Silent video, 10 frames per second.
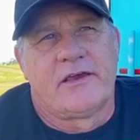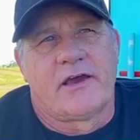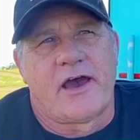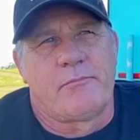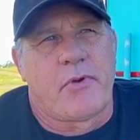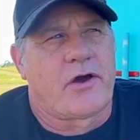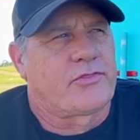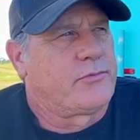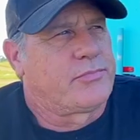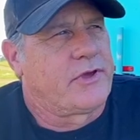I
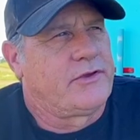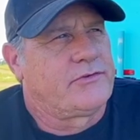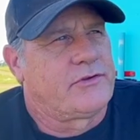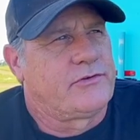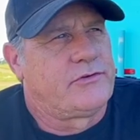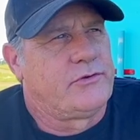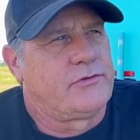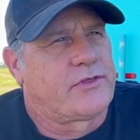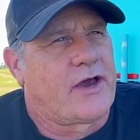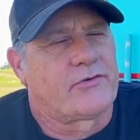bought the place in
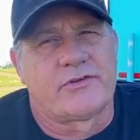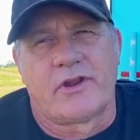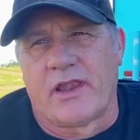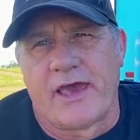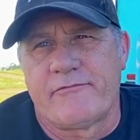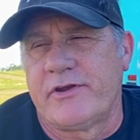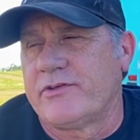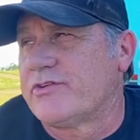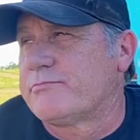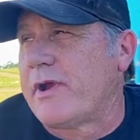2011
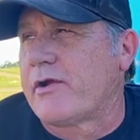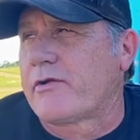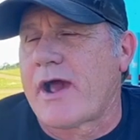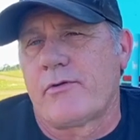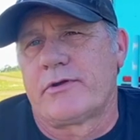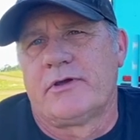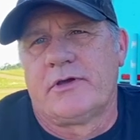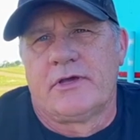as just bare ground.